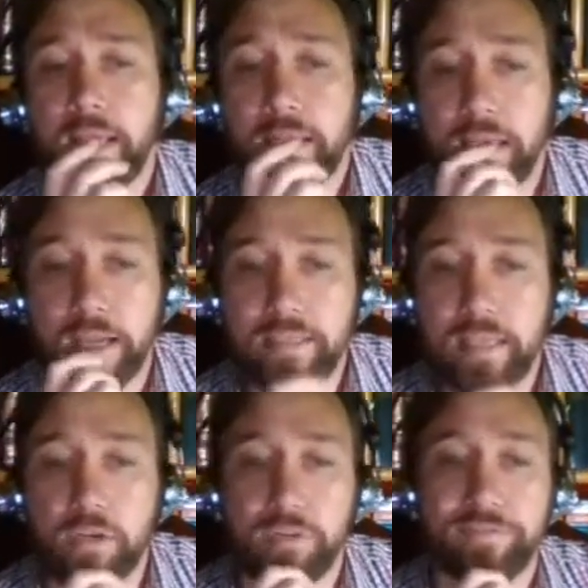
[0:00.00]
the
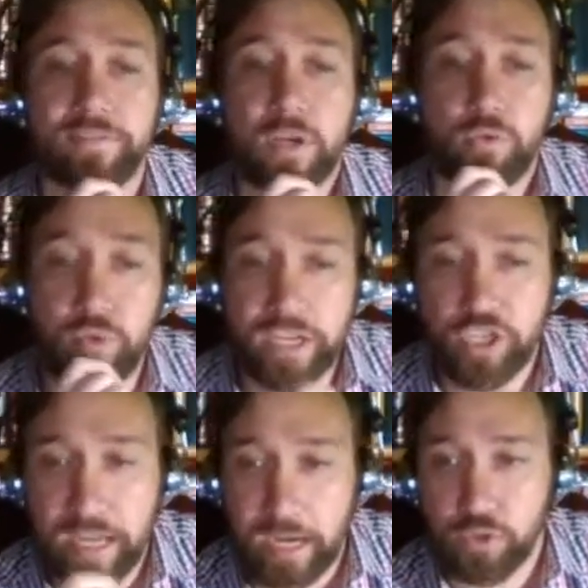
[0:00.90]
idea of
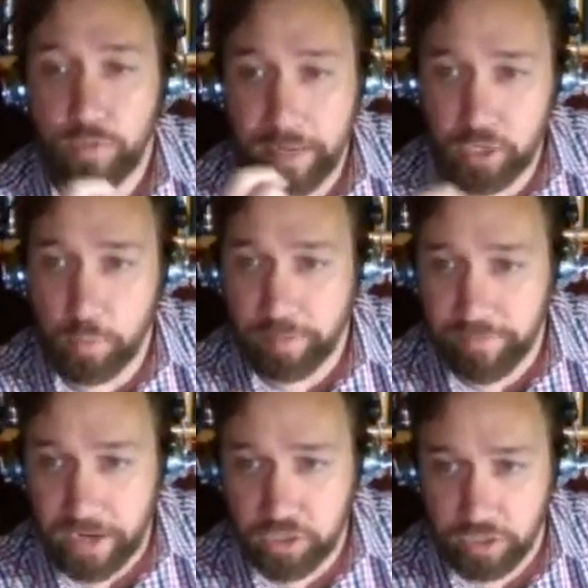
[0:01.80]
reaching out to a medical
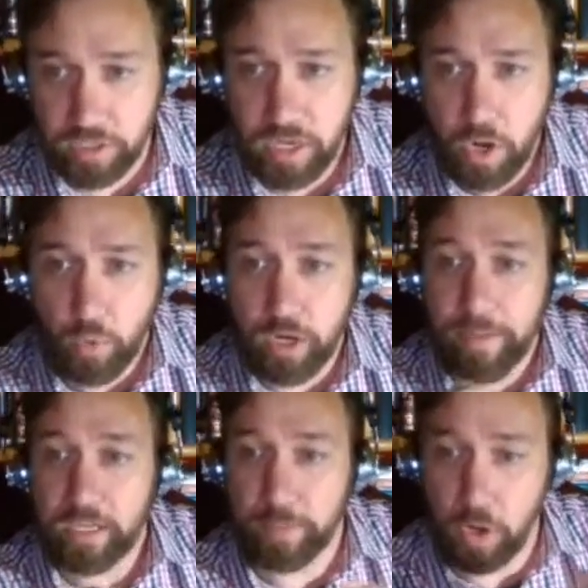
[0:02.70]
profession when I'm
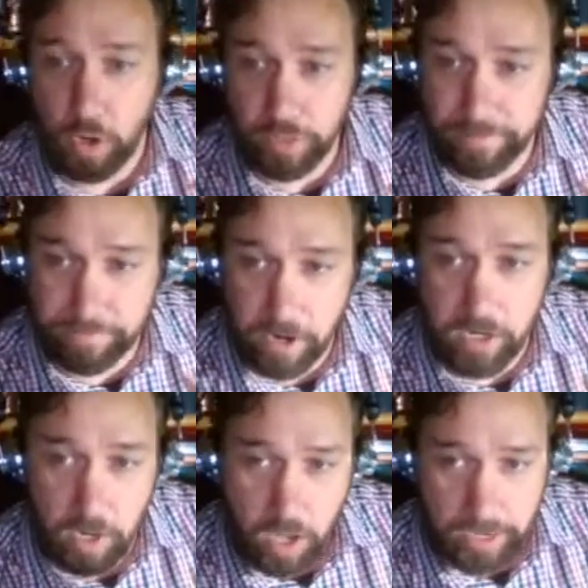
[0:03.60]
meant to be on the front
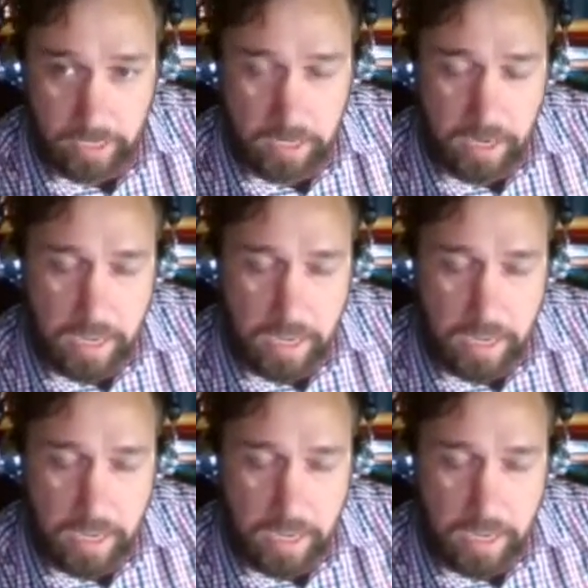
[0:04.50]
line,